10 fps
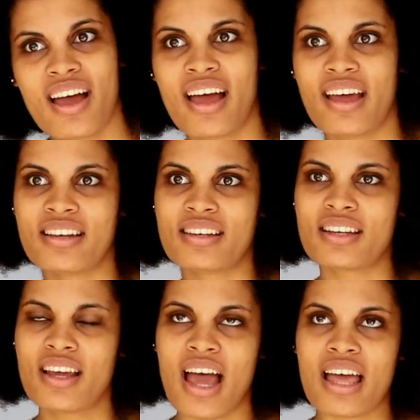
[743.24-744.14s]
And
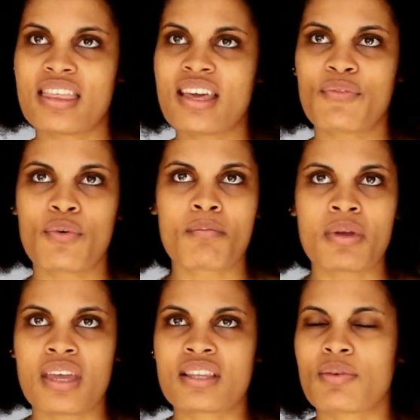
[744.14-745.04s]
I think for
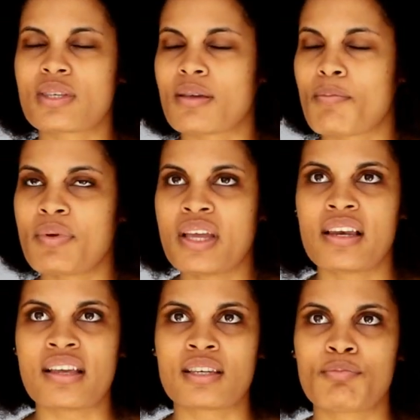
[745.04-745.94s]
me it was a big
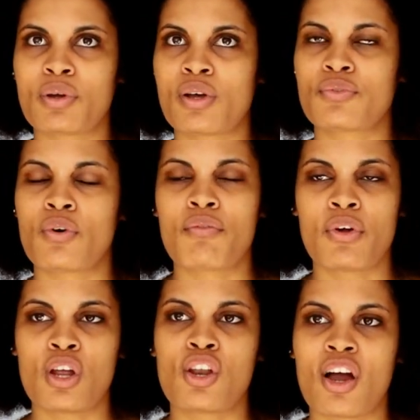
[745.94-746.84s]
lesson because for a
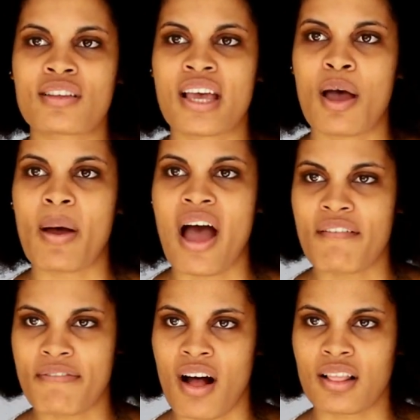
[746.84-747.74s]
very long time I
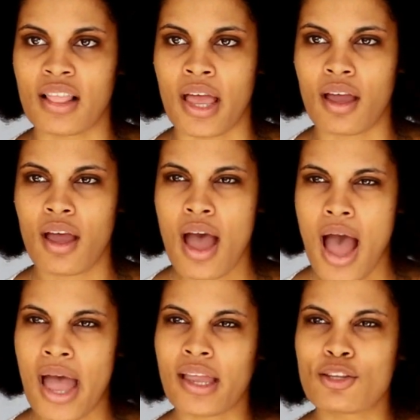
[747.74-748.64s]
felt like
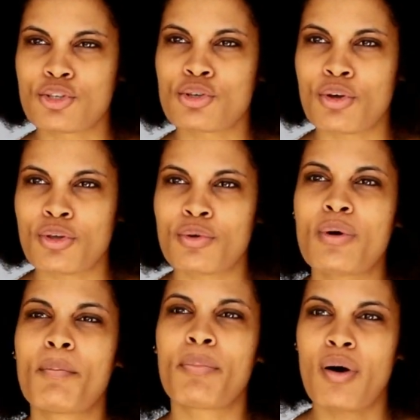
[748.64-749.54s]
I can show you
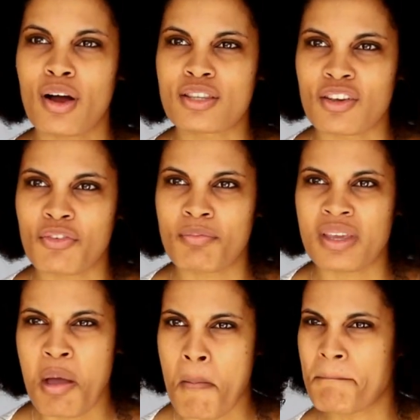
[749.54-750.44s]
parts of
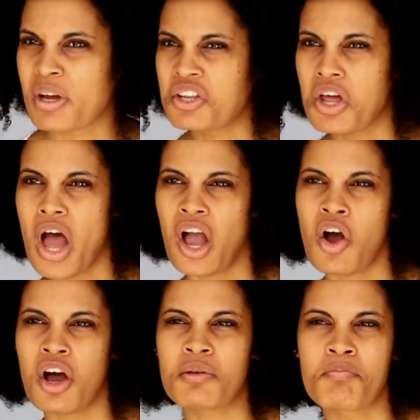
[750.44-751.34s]
me, but I
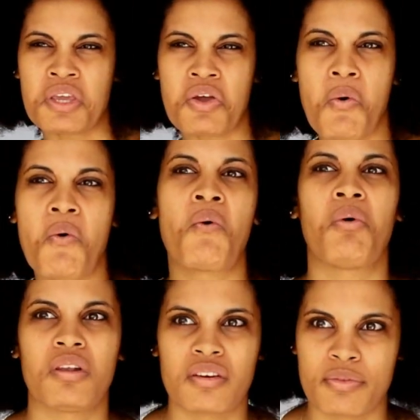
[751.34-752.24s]
can't be
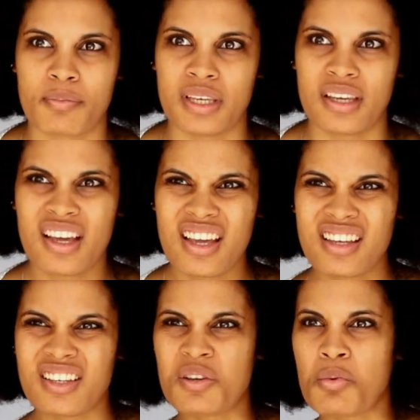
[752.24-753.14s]
all of me.
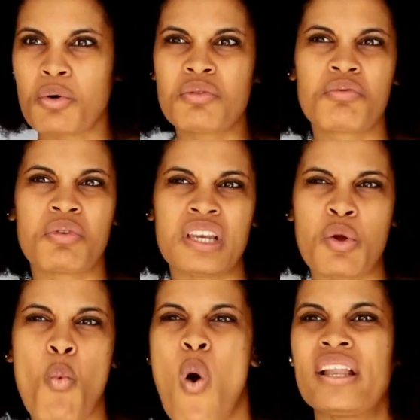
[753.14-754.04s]
You won't really
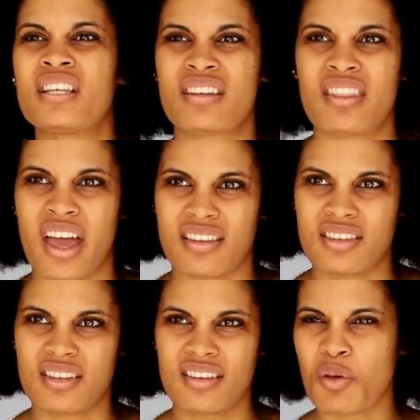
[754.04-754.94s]
want
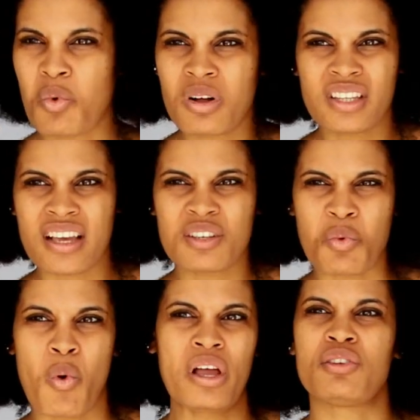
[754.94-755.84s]
that. The world
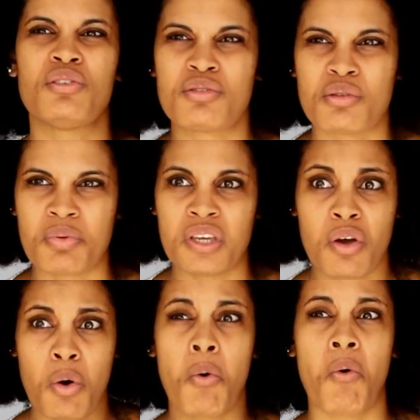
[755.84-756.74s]
doesn't want you to be
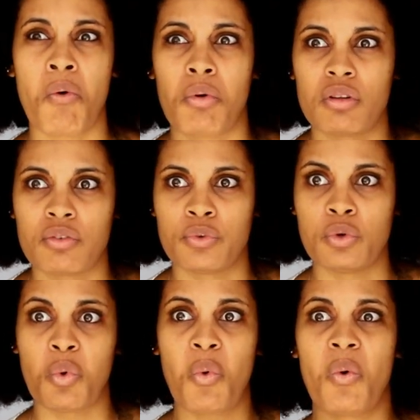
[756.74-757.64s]
all of
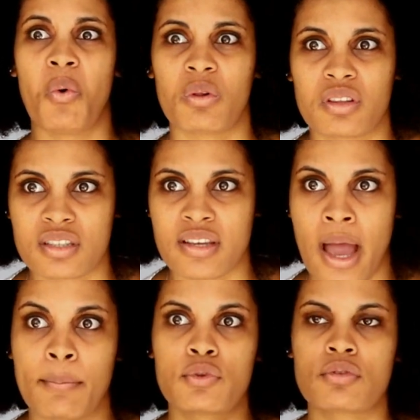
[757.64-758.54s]
you all the
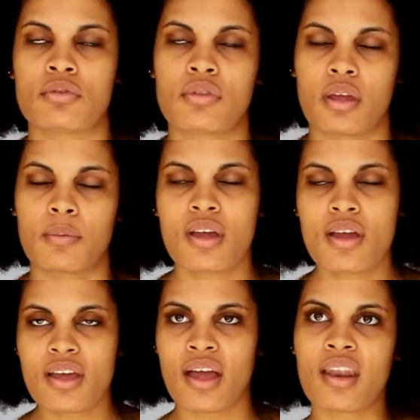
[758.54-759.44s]
time to them,
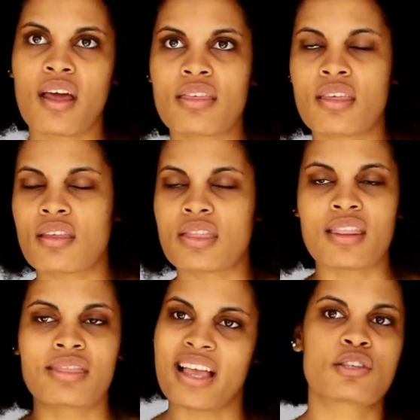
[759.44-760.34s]
and I think
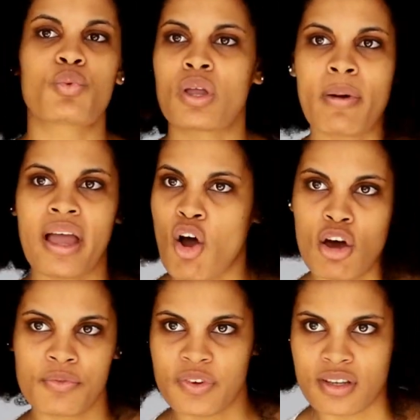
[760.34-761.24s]
that that's where my
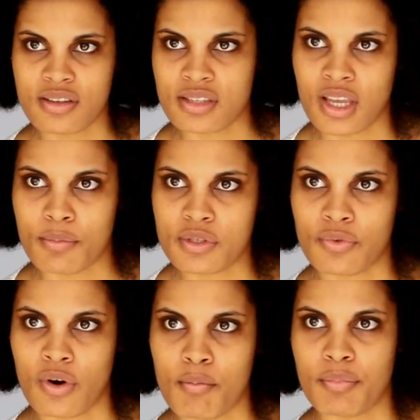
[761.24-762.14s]
confidence stems
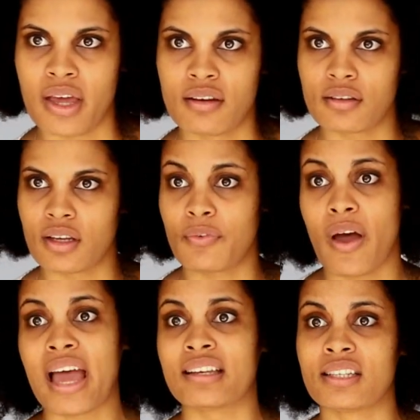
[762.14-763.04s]
from. And if
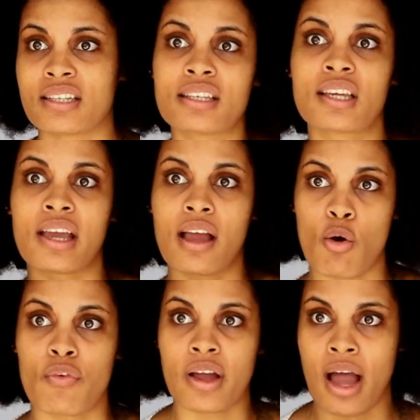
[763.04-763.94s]
I didn't
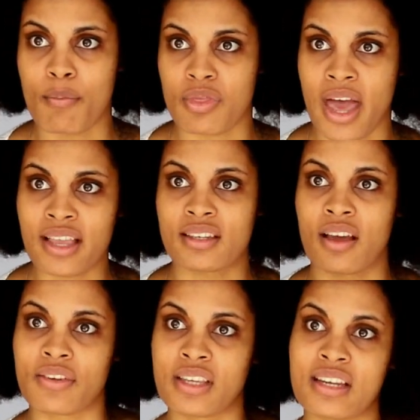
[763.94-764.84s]
overcome that and
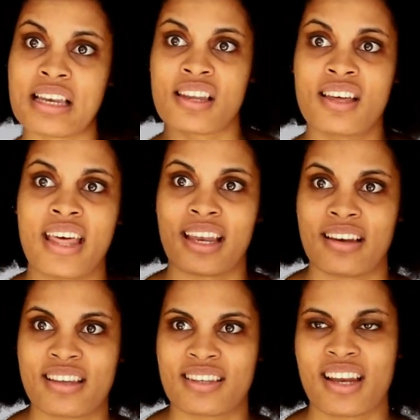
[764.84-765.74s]
if I didn't learn that
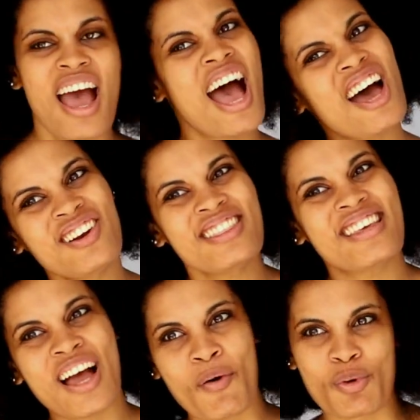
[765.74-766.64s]
lesson, I don't
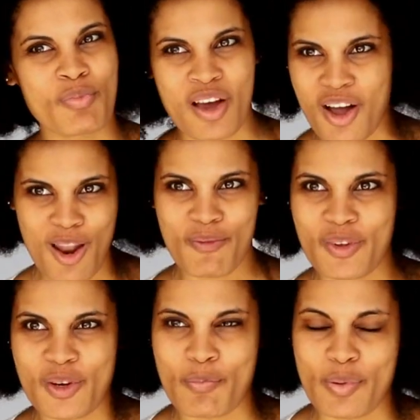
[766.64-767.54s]
think I would be a
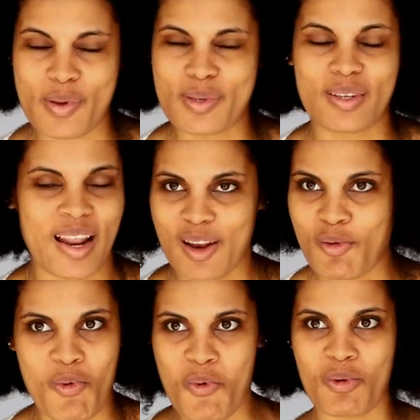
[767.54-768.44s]
confident person at
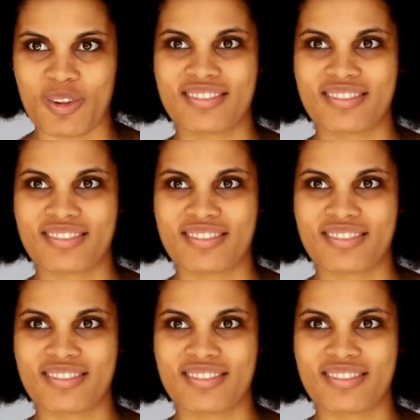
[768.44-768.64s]
all.